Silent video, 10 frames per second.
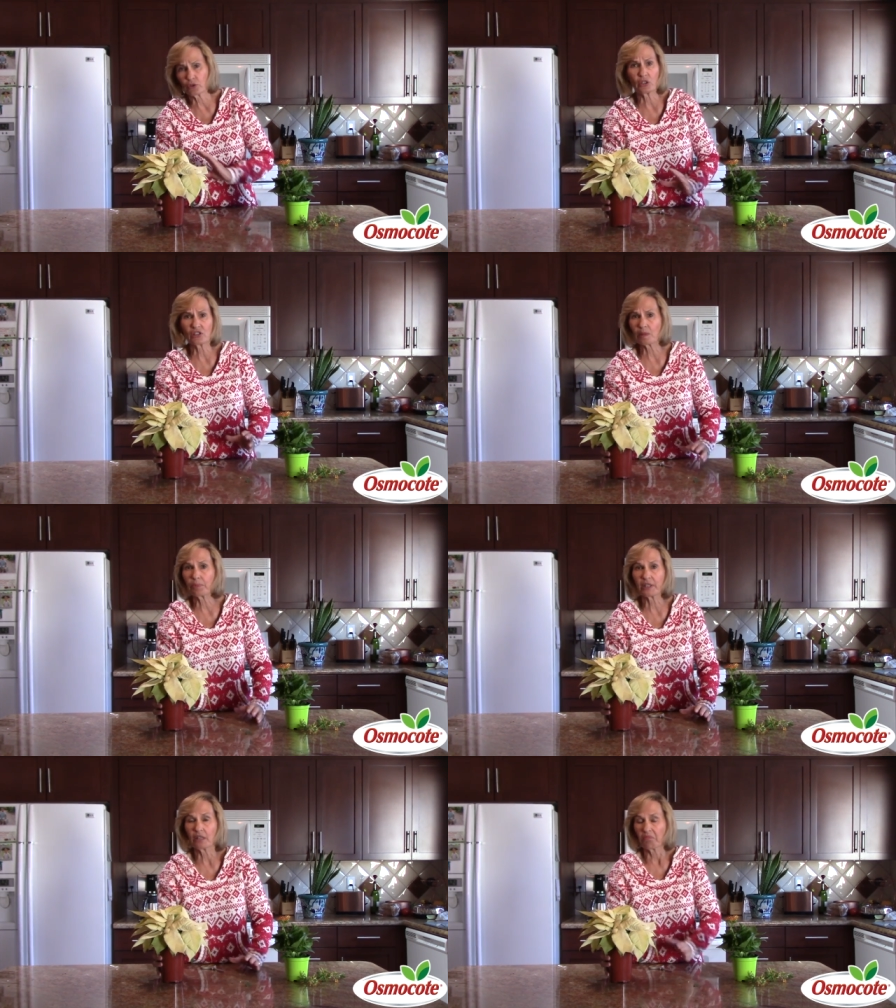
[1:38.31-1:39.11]
you can
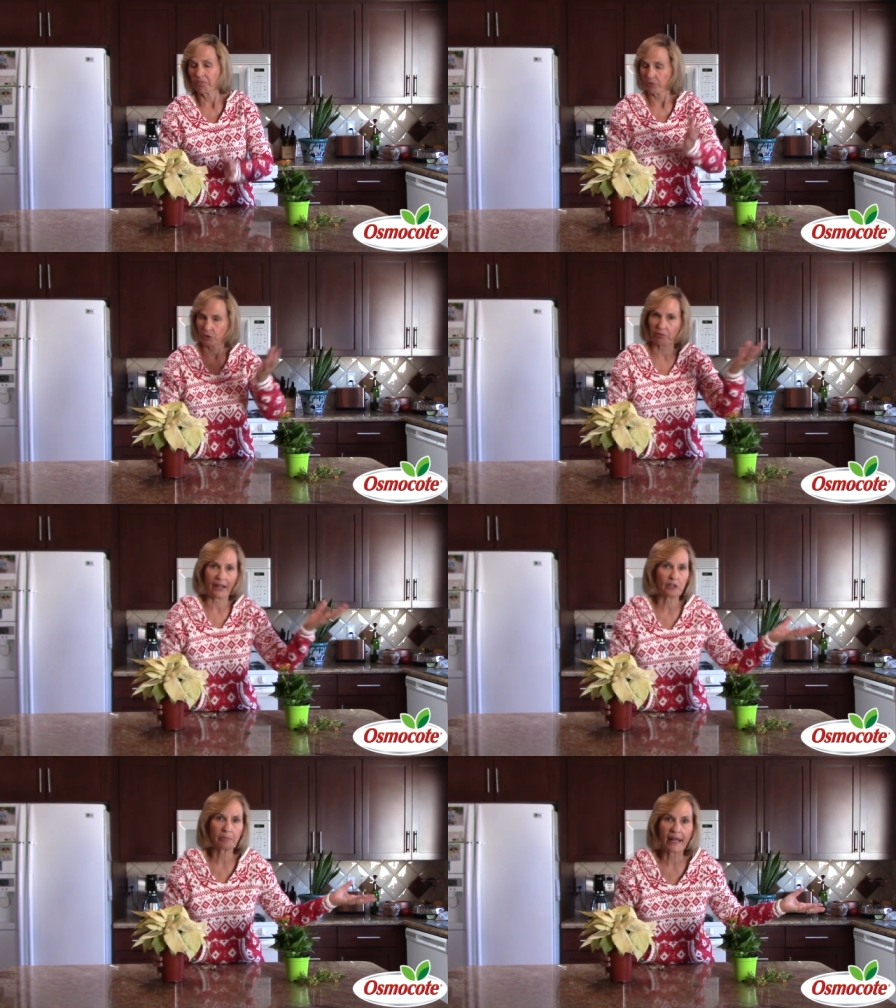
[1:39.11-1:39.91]
simply
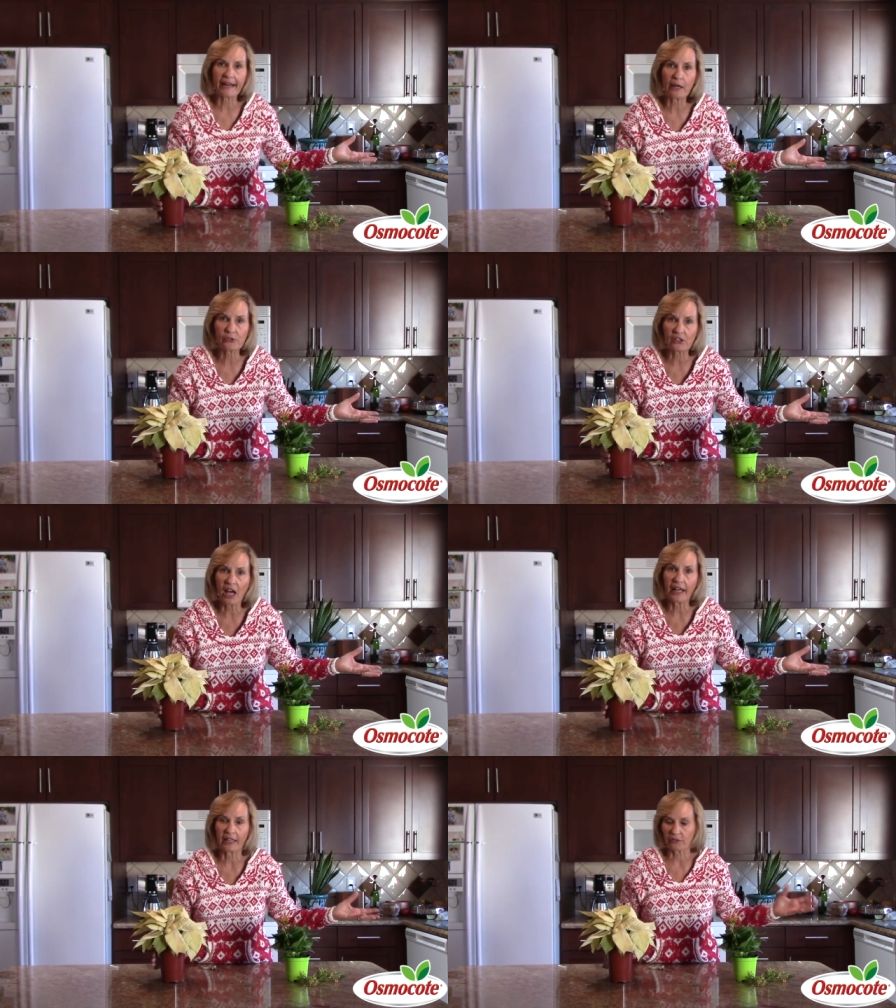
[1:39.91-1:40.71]
transplant it
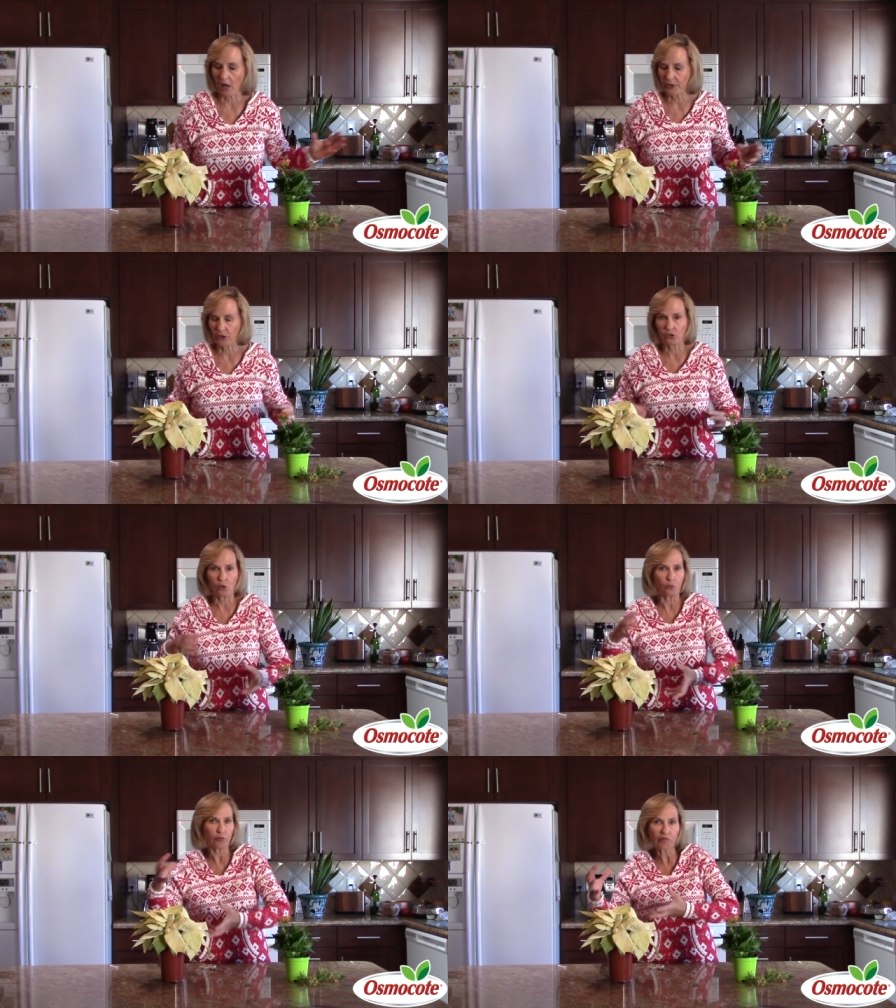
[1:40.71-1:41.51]
outside as long as there's no
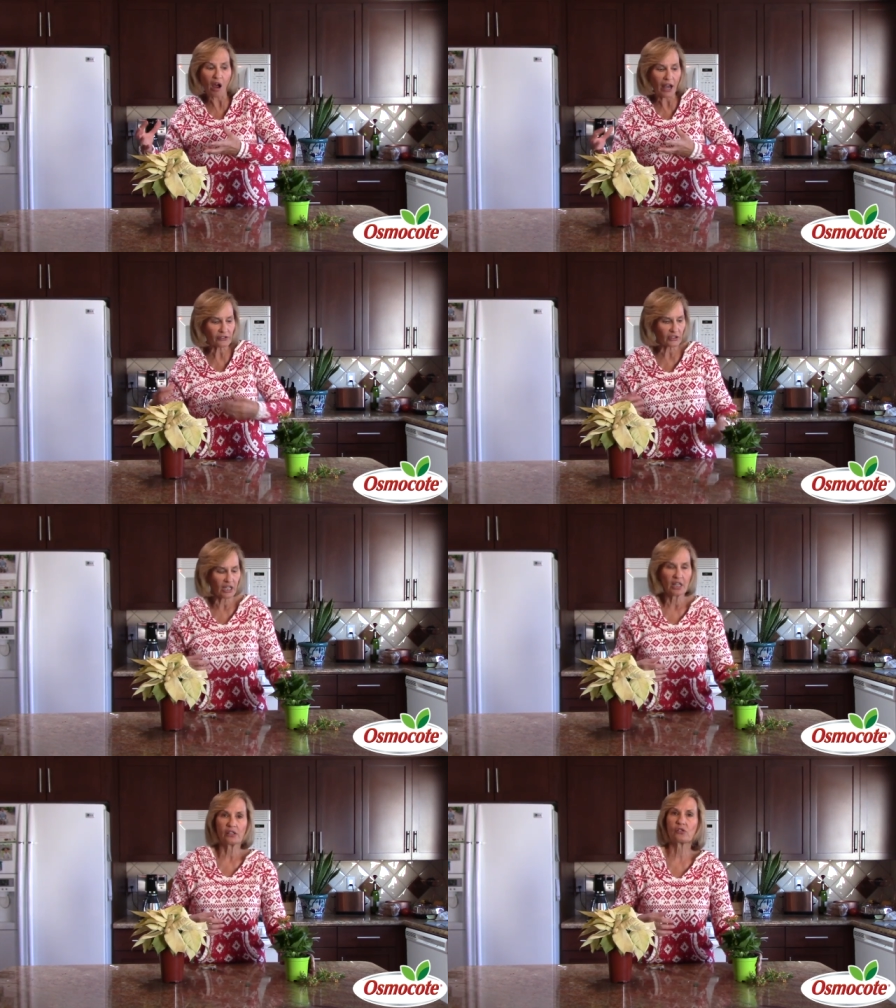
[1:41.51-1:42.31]
frost.
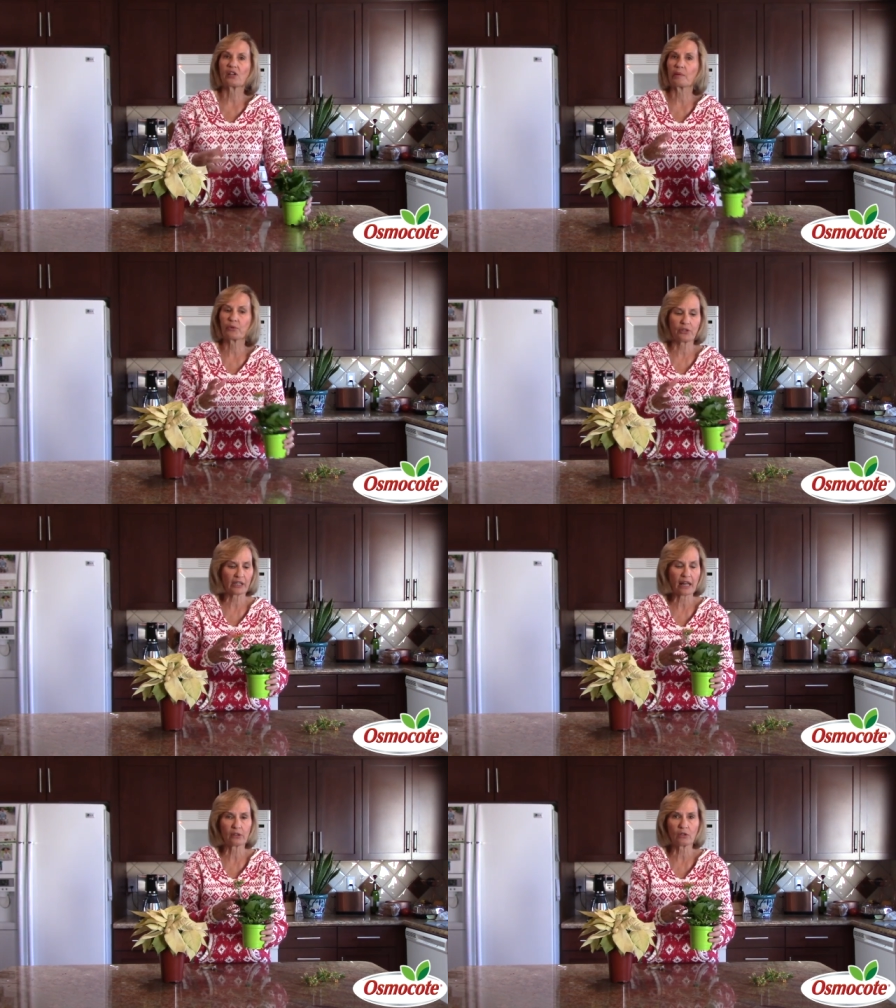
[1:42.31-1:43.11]
Same with your
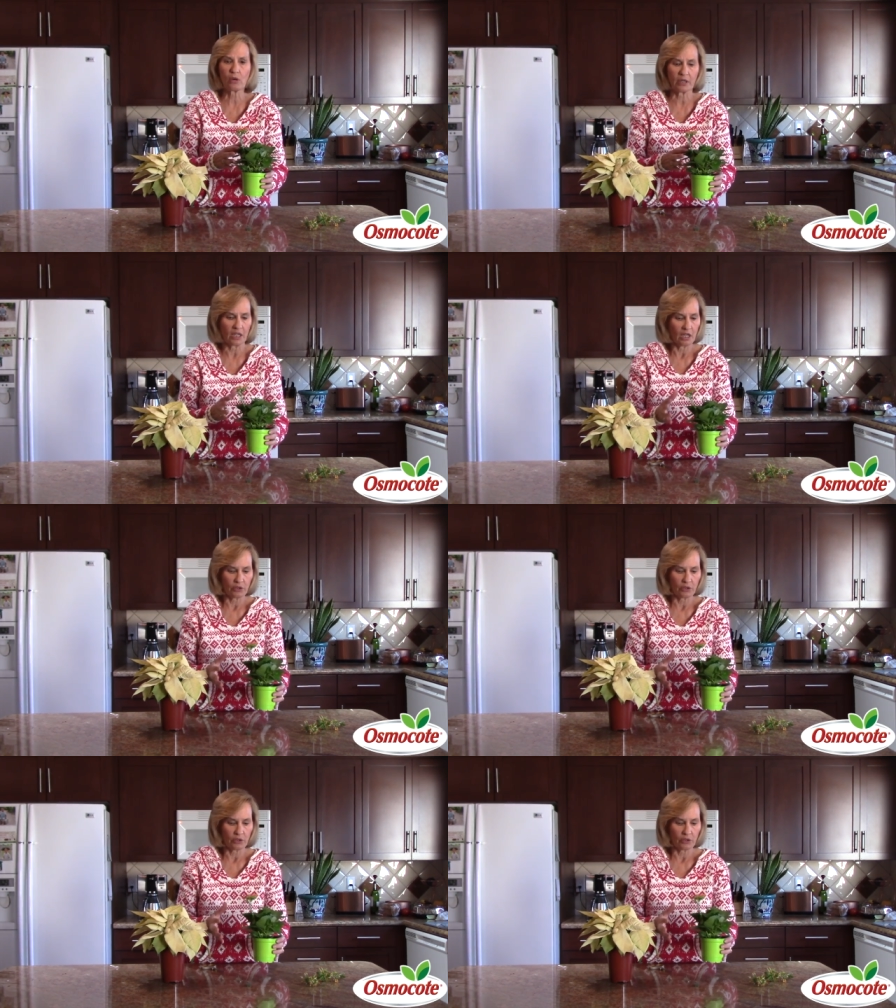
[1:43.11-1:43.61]
kalanchoe.